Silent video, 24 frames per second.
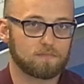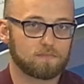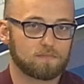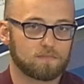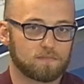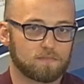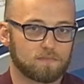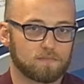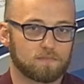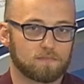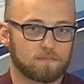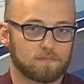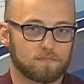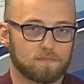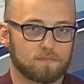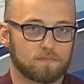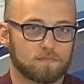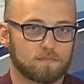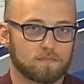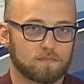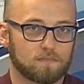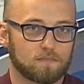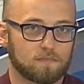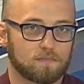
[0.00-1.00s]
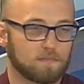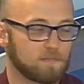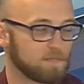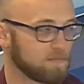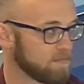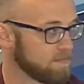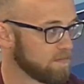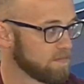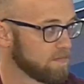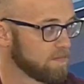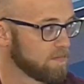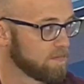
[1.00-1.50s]

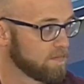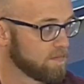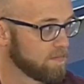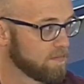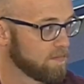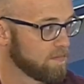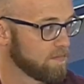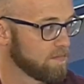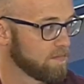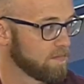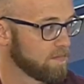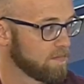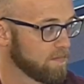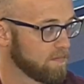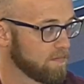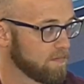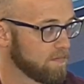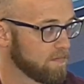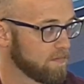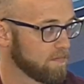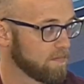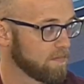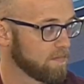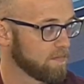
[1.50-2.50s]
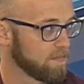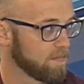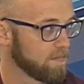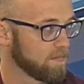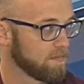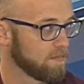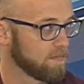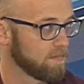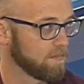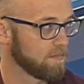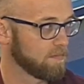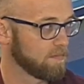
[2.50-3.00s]

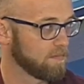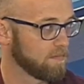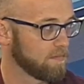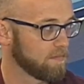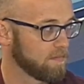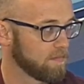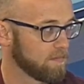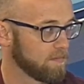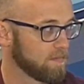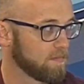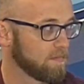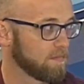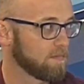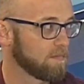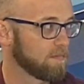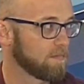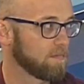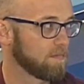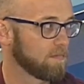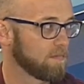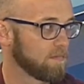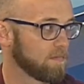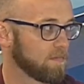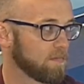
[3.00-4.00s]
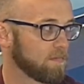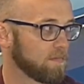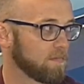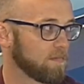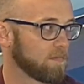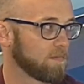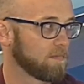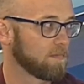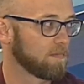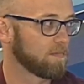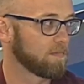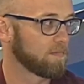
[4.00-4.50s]

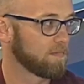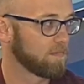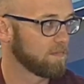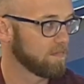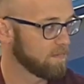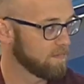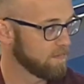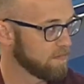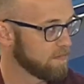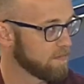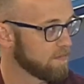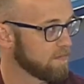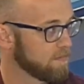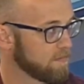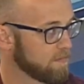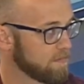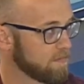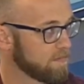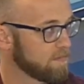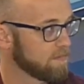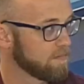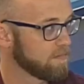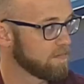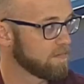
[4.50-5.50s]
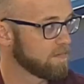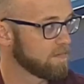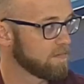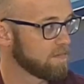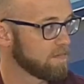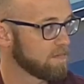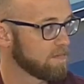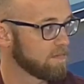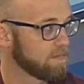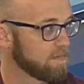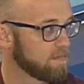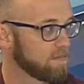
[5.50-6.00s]

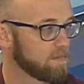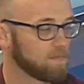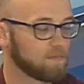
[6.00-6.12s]
(silent)